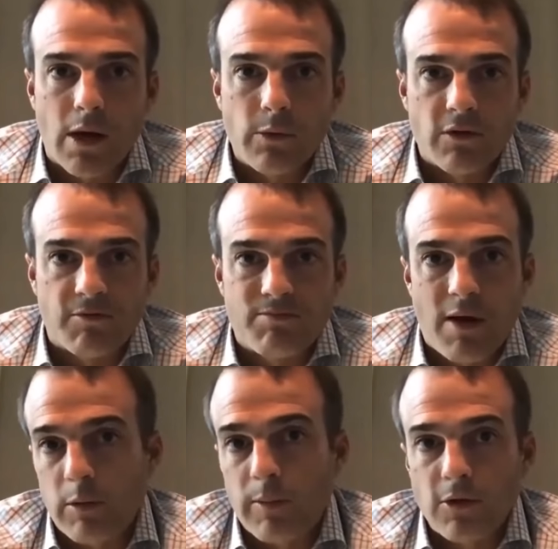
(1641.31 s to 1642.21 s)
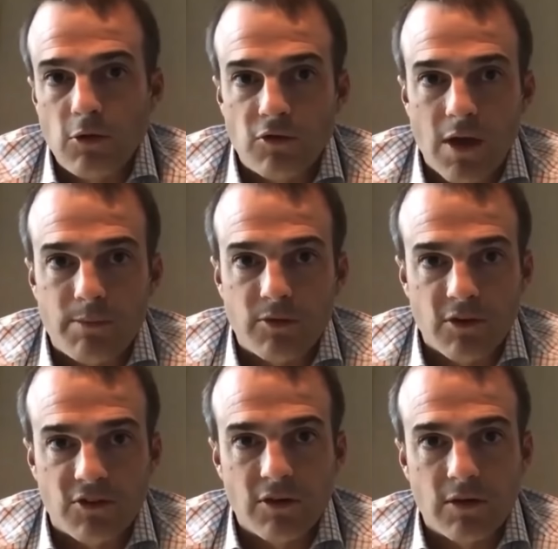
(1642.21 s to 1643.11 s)
I would have probably used that
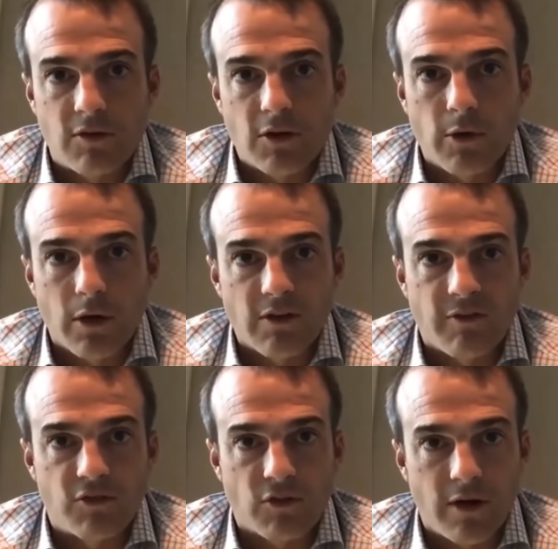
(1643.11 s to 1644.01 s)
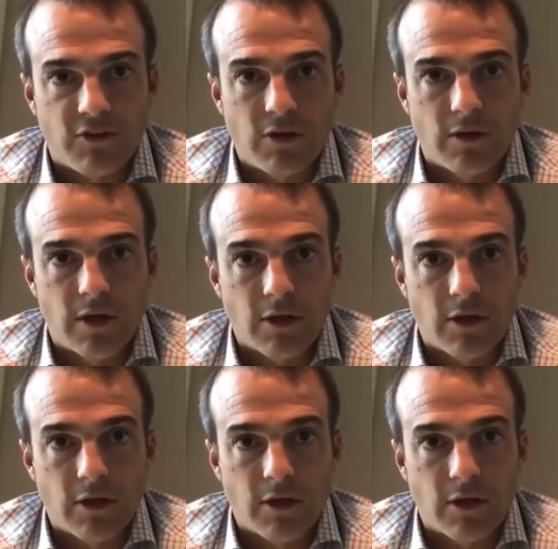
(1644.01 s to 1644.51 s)
position to go in a different direction and,